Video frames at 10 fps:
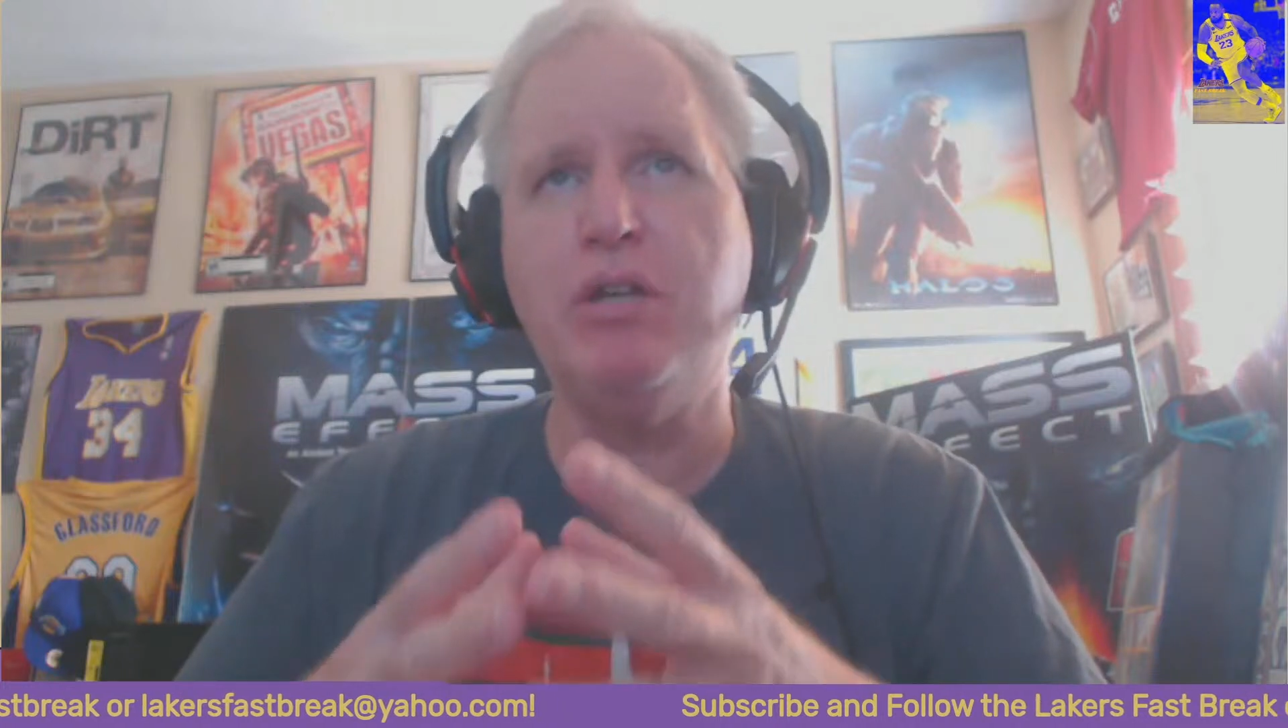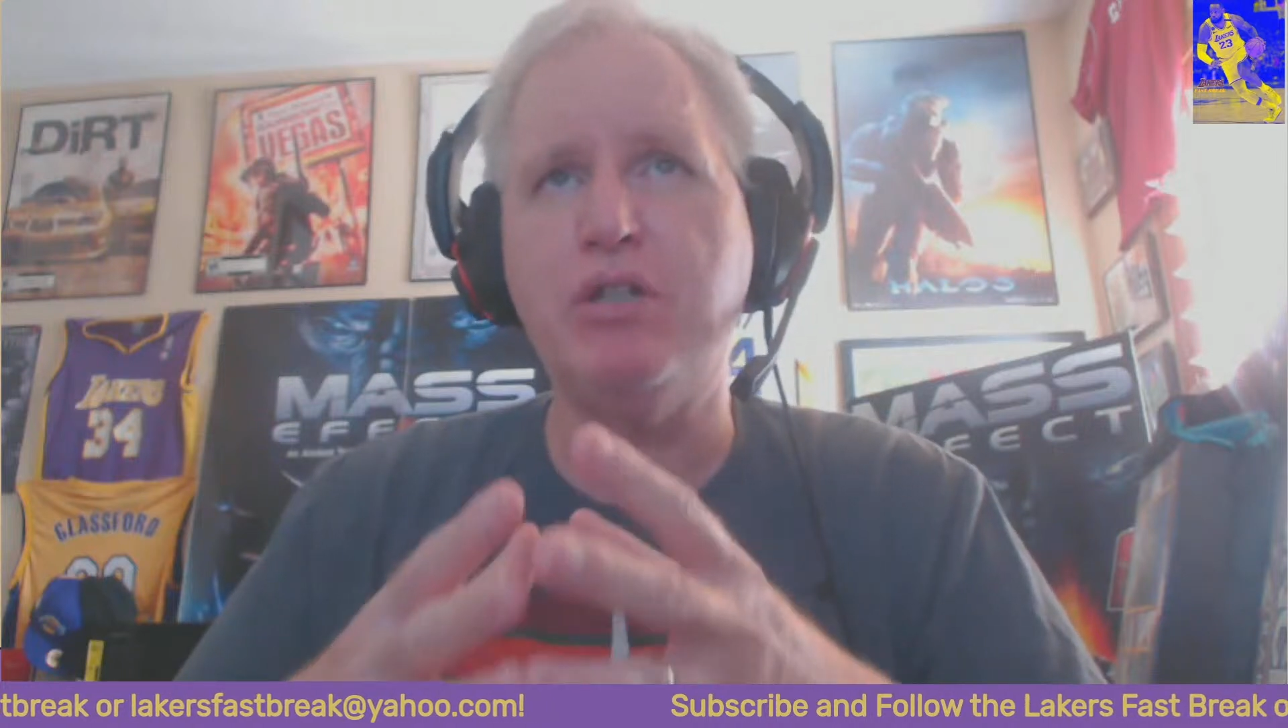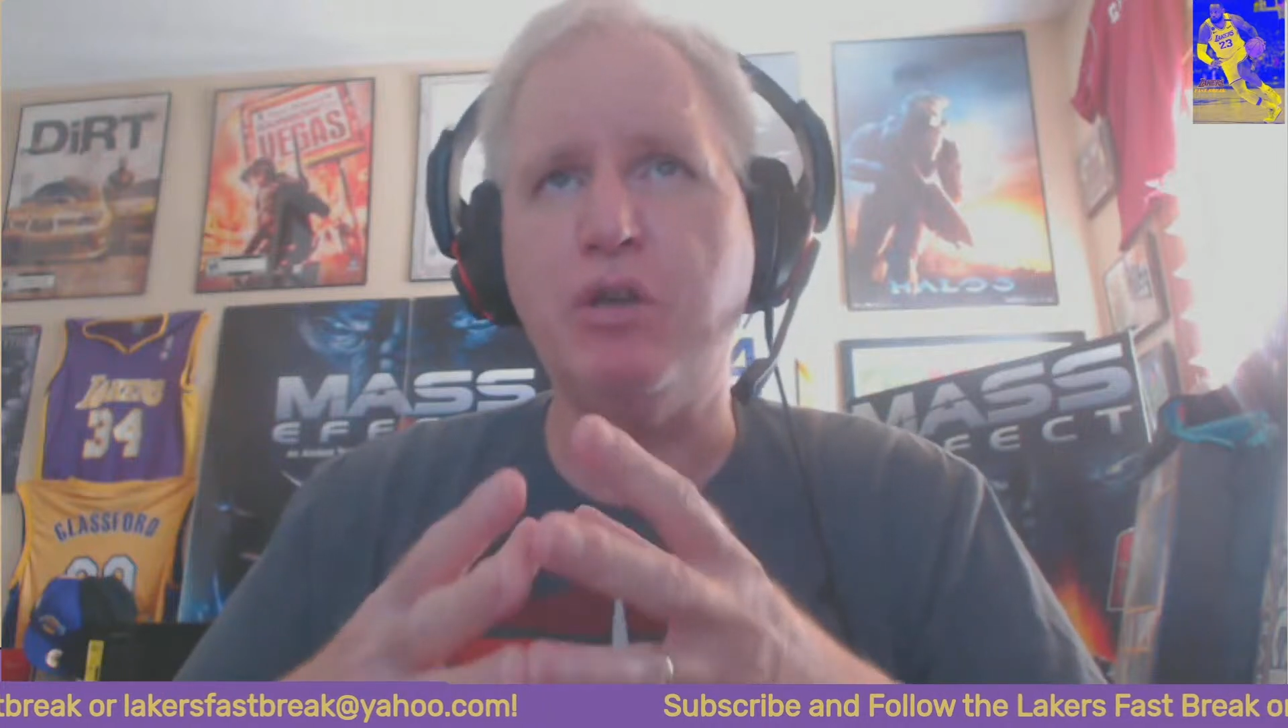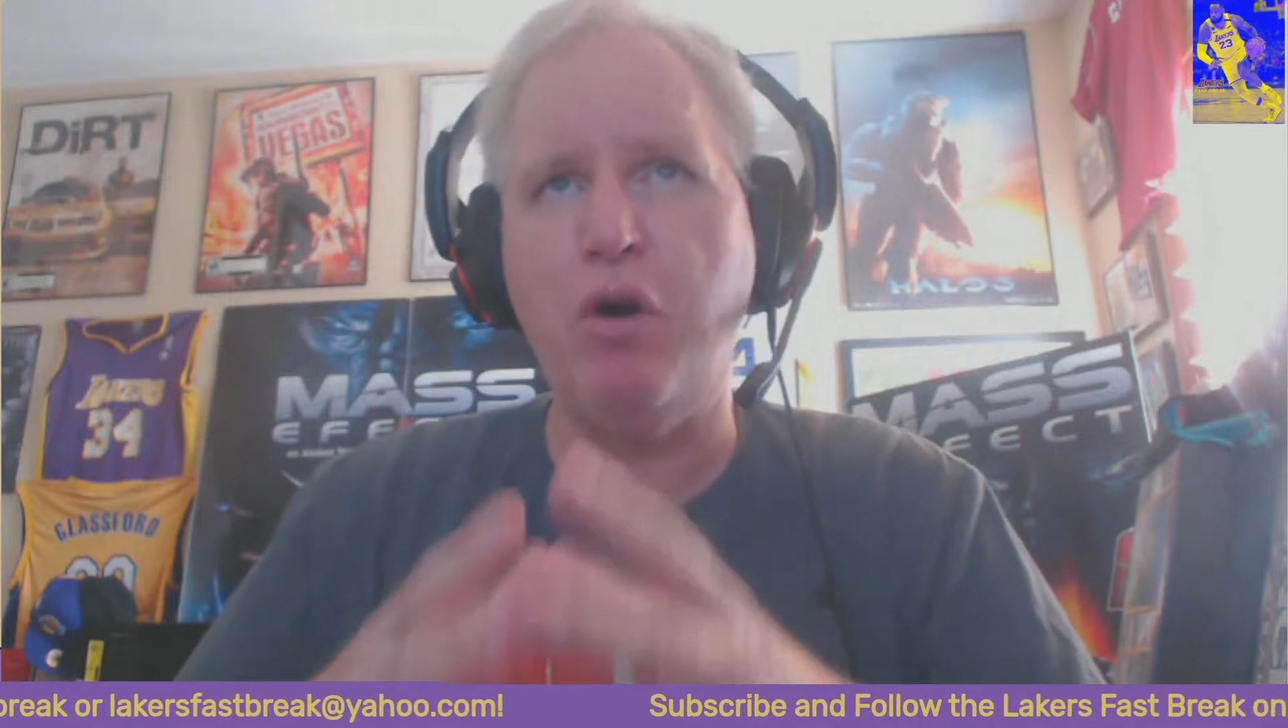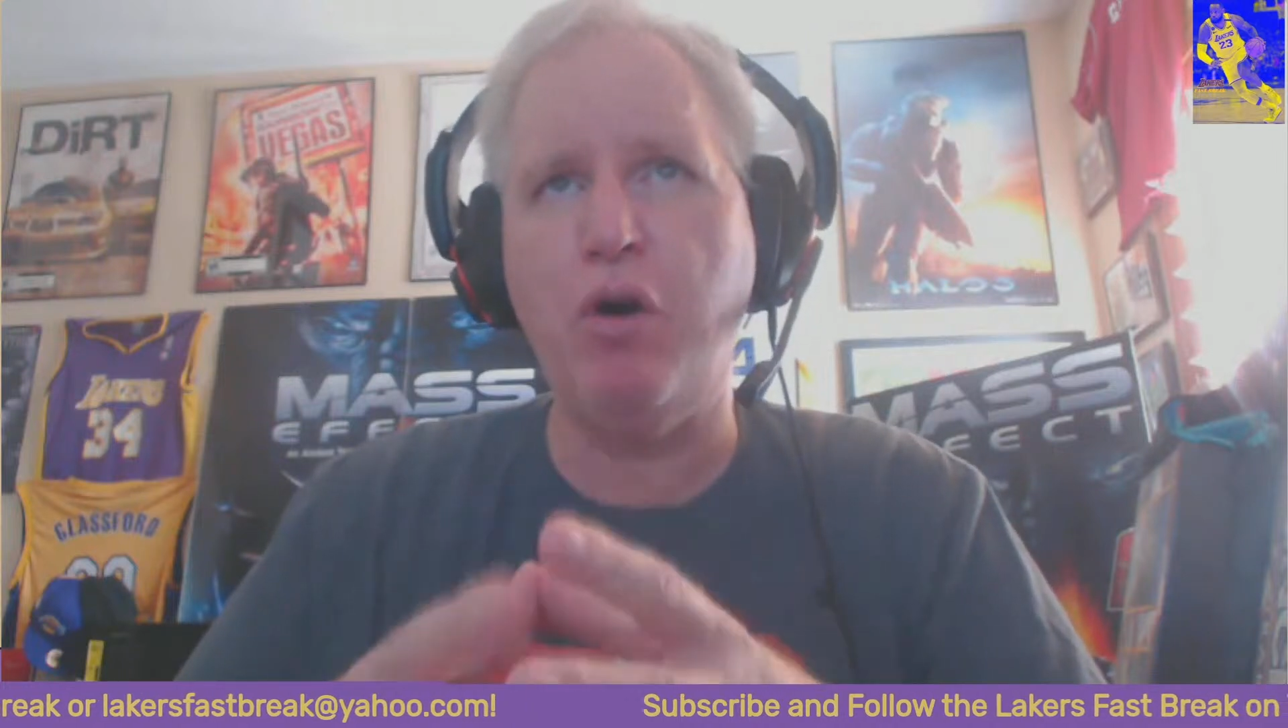
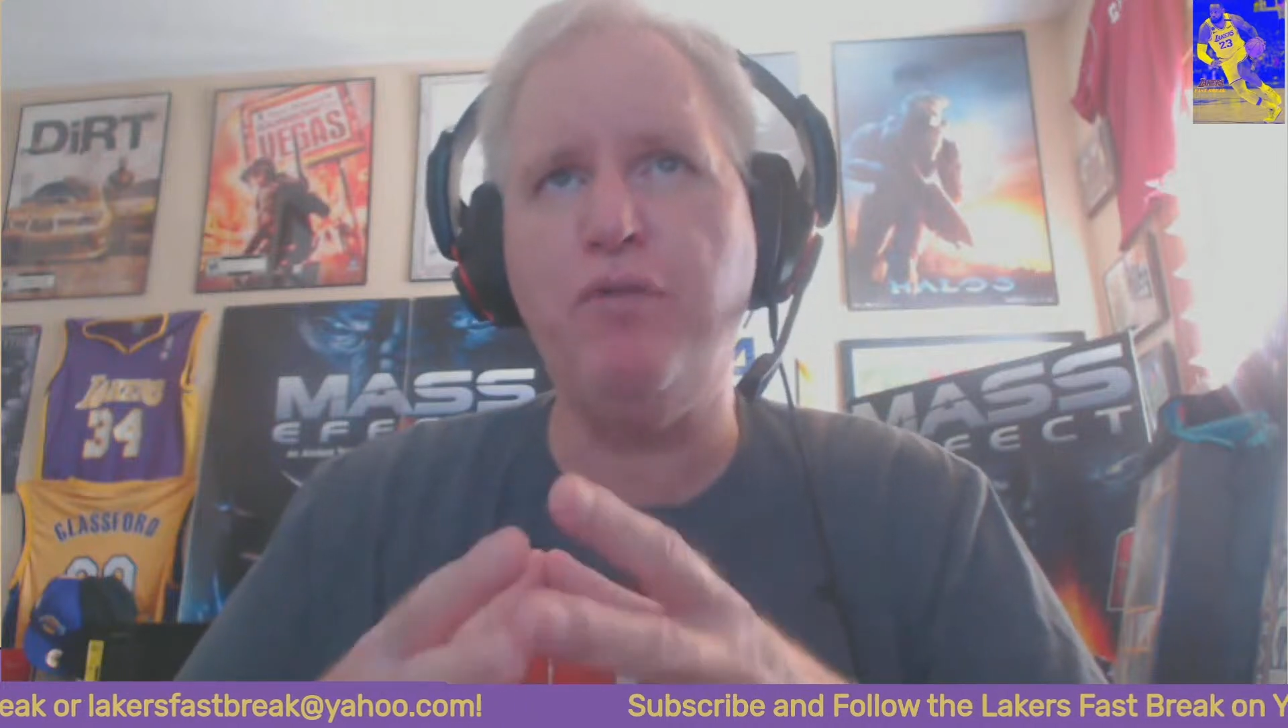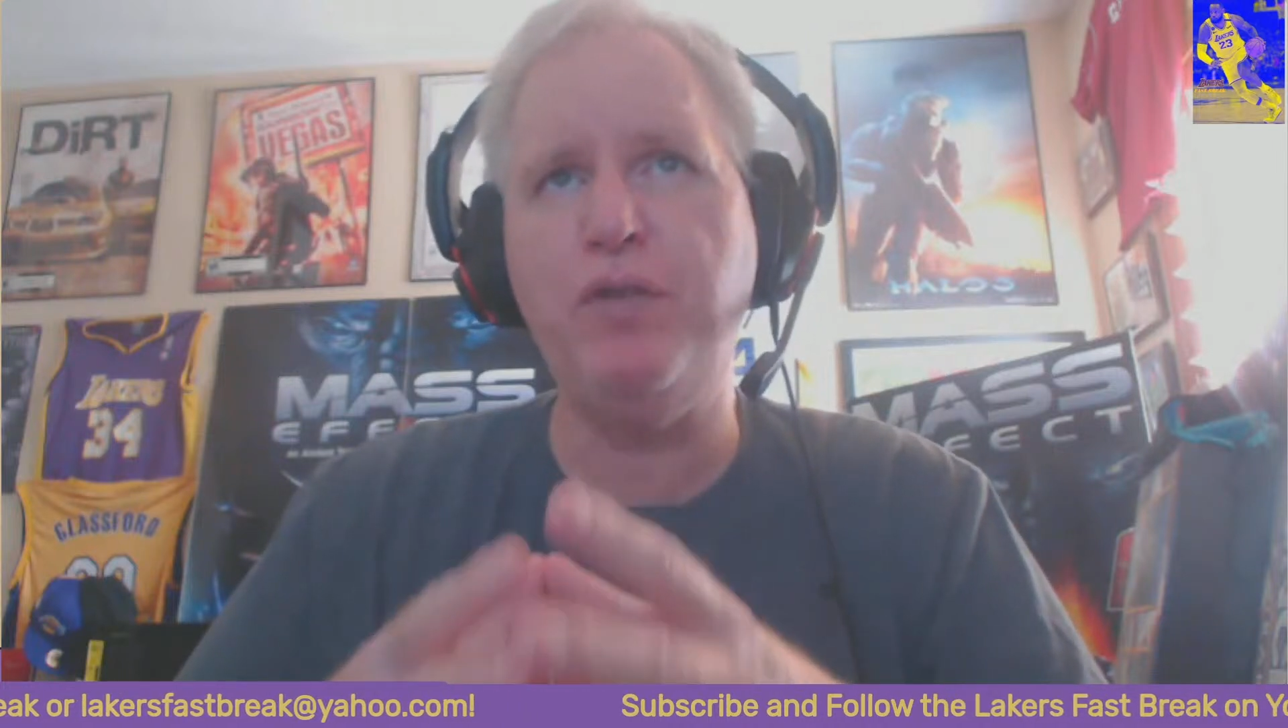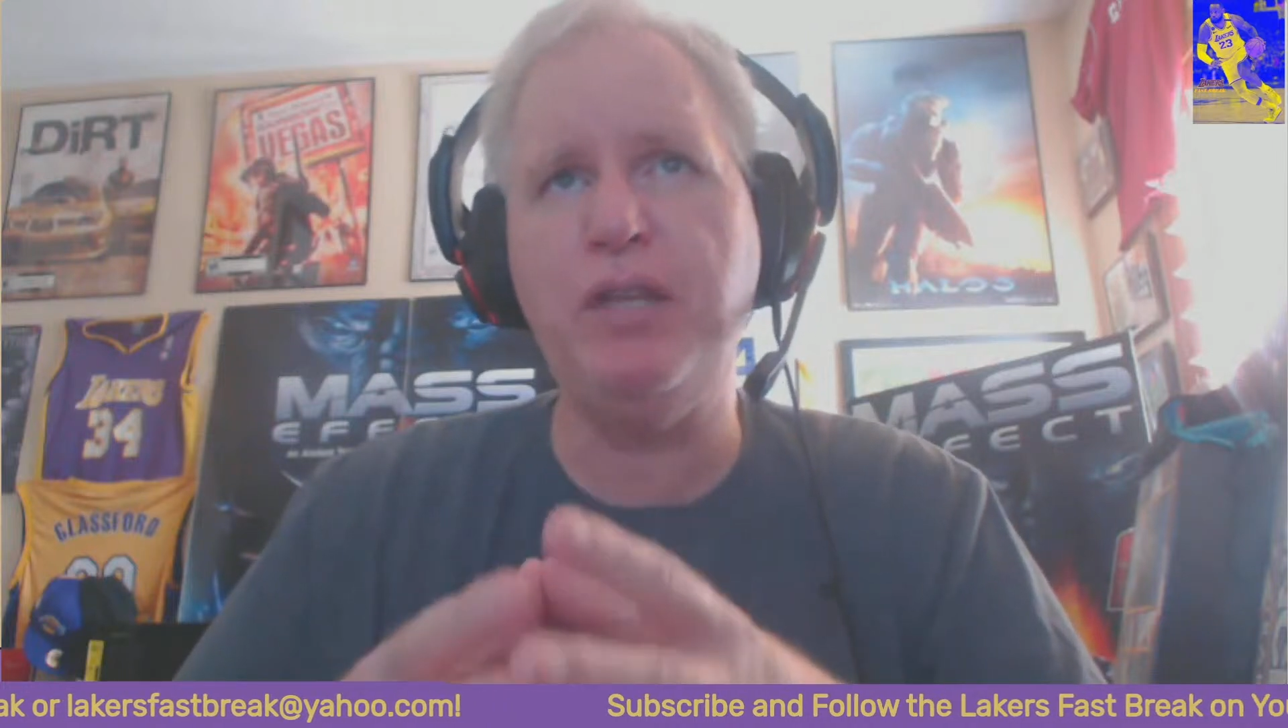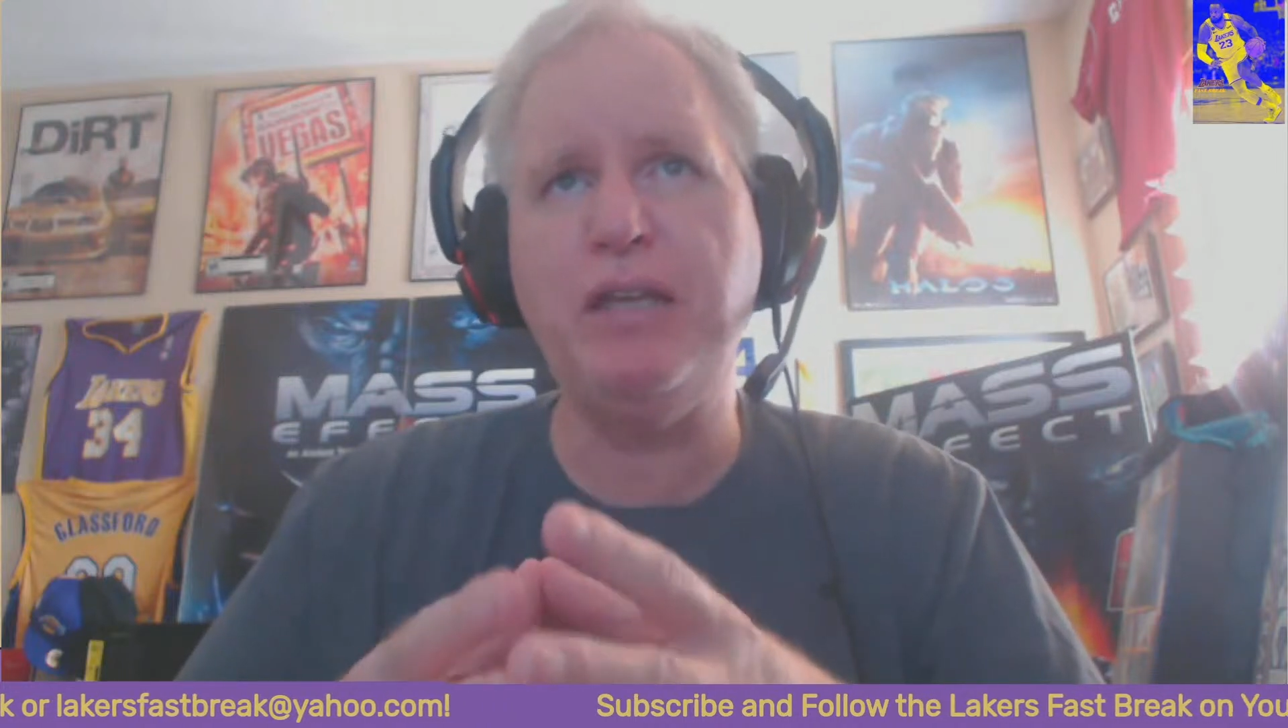So hopefully